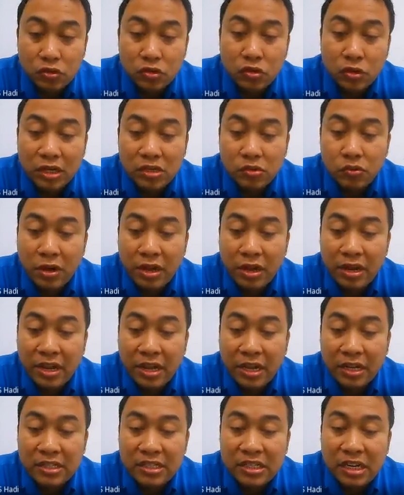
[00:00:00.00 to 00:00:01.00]
So that's why
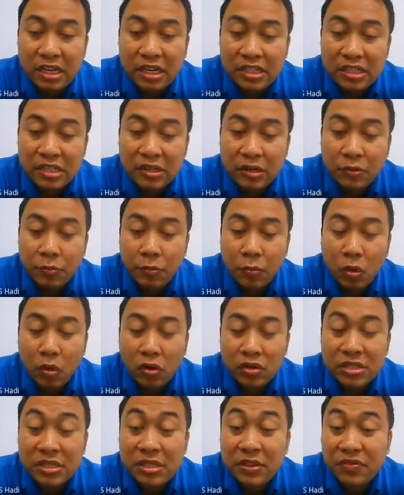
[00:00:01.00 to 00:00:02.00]
they are charged more
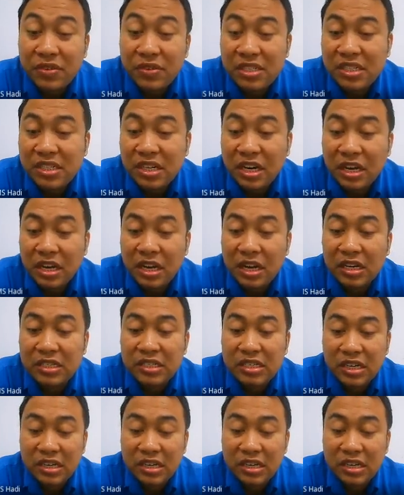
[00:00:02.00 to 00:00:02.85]
on service charge,